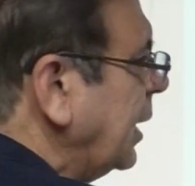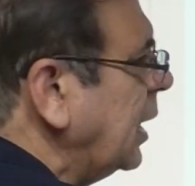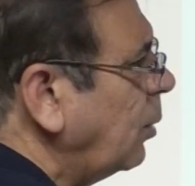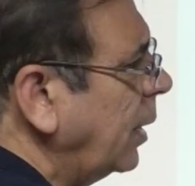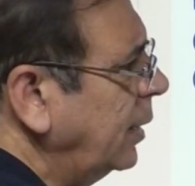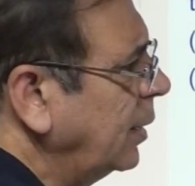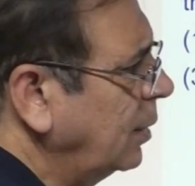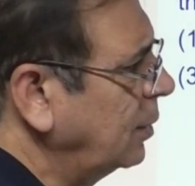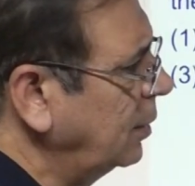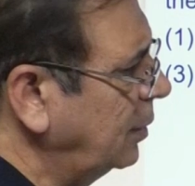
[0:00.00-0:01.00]
kiya hua hai.
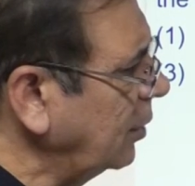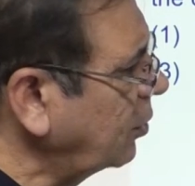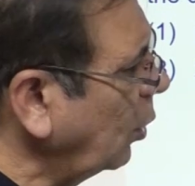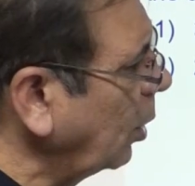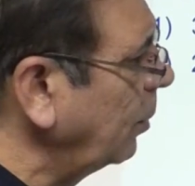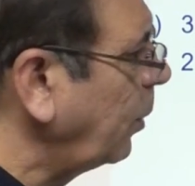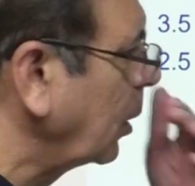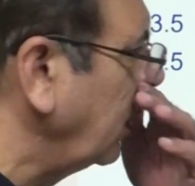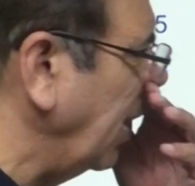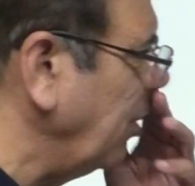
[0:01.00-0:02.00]
This theorem
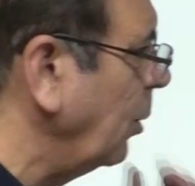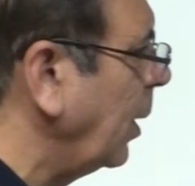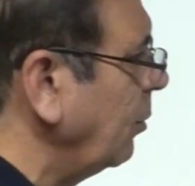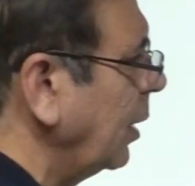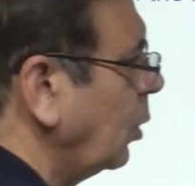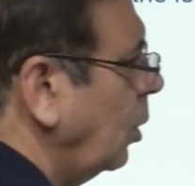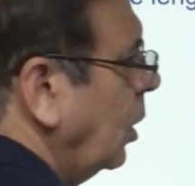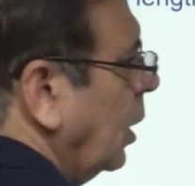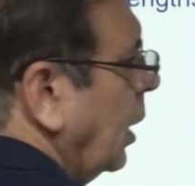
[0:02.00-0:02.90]
possibly everyone will know.